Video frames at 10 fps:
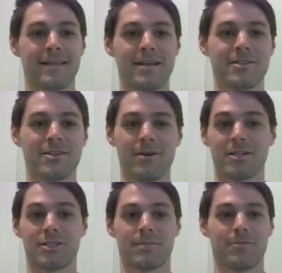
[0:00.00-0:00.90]
thank you so
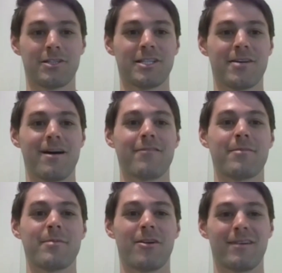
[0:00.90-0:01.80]
much. Appreciate you having
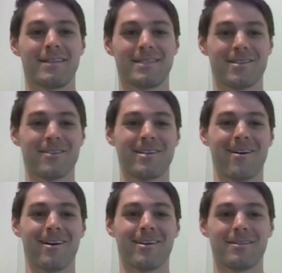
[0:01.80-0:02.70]
me, Martin. It's good to talk.